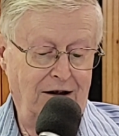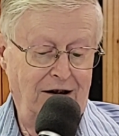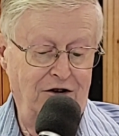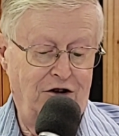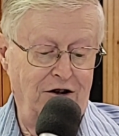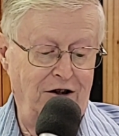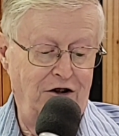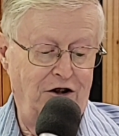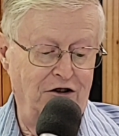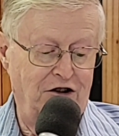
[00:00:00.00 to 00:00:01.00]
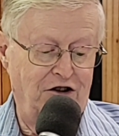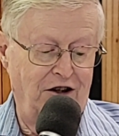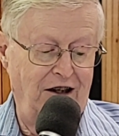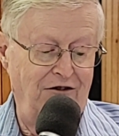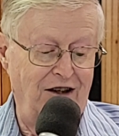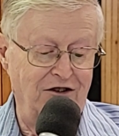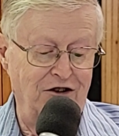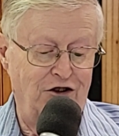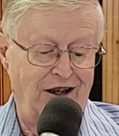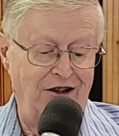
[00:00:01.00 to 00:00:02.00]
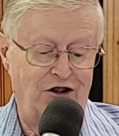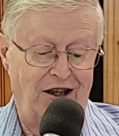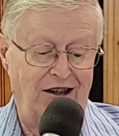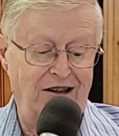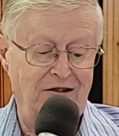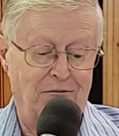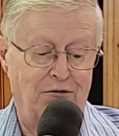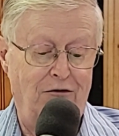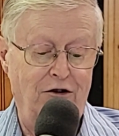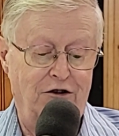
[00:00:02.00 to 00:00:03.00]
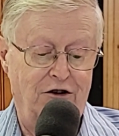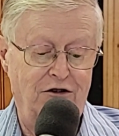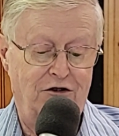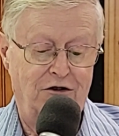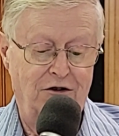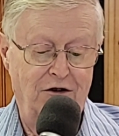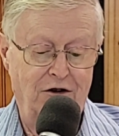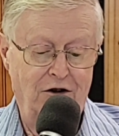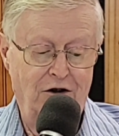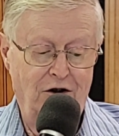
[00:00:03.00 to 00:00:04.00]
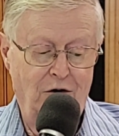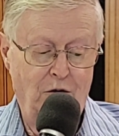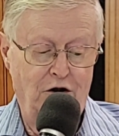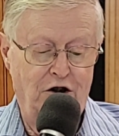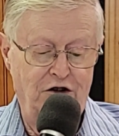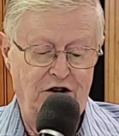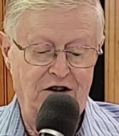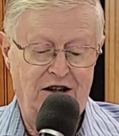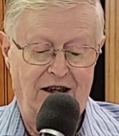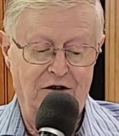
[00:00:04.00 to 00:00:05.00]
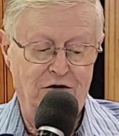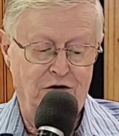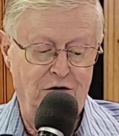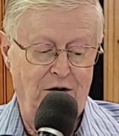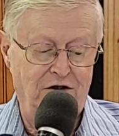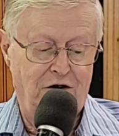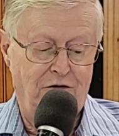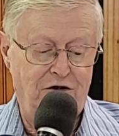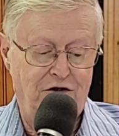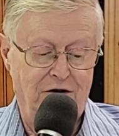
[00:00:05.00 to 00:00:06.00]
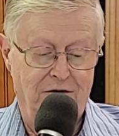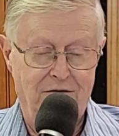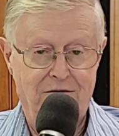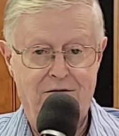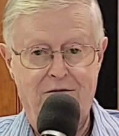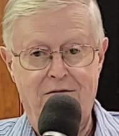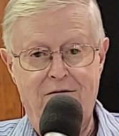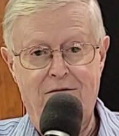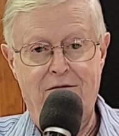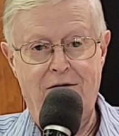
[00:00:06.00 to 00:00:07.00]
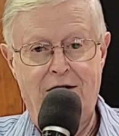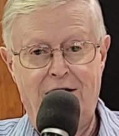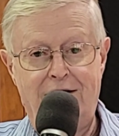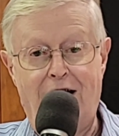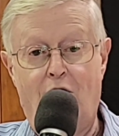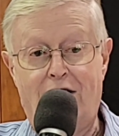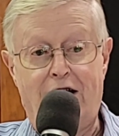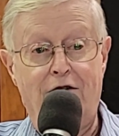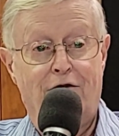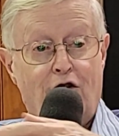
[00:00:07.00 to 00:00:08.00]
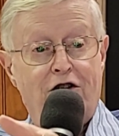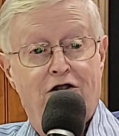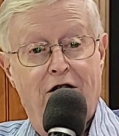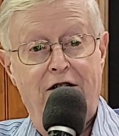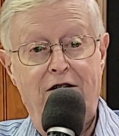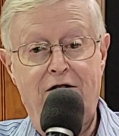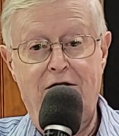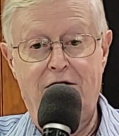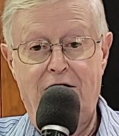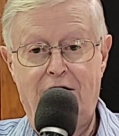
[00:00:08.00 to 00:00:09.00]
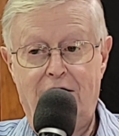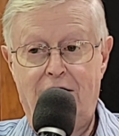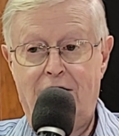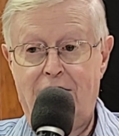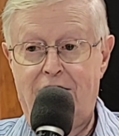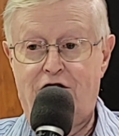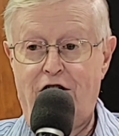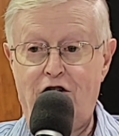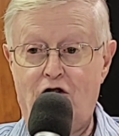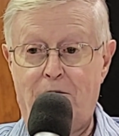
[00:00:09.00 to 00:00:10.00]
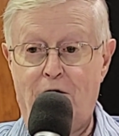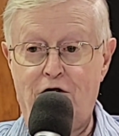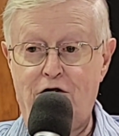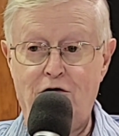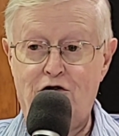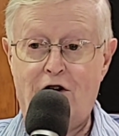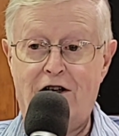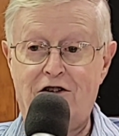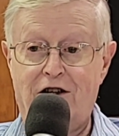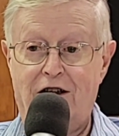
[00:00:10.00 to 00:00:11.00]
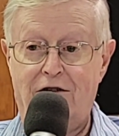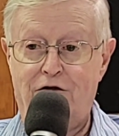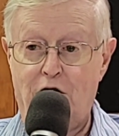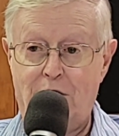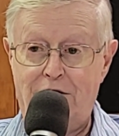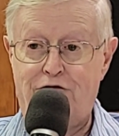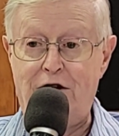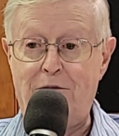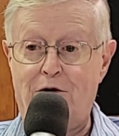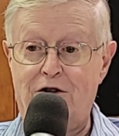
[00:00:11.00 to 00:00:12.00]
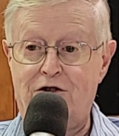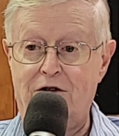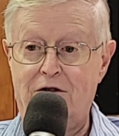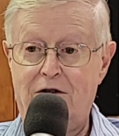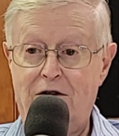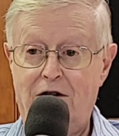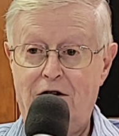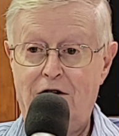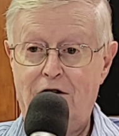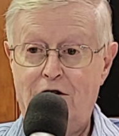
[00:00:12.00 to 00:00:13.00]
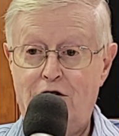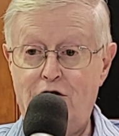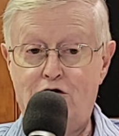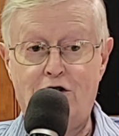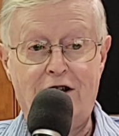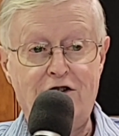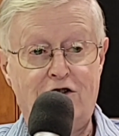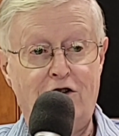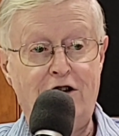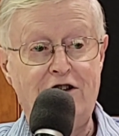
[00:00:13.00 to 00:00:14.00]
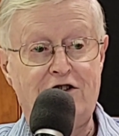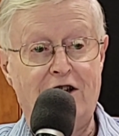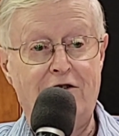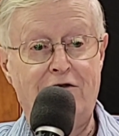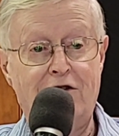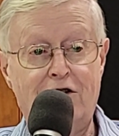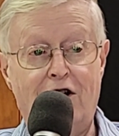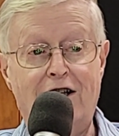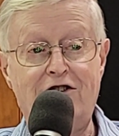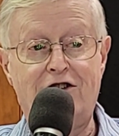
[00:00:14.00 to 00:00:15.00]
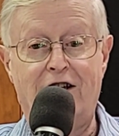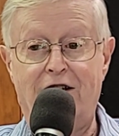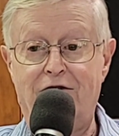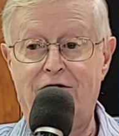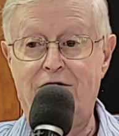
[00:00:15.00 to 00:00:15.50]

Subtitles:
His condition as a slave doesn't change any of the privileges which he's entitled to as a Christian. Now, conversely, let's say you're a person who's not a slave. You're a free person. You should consider yourself God's slave.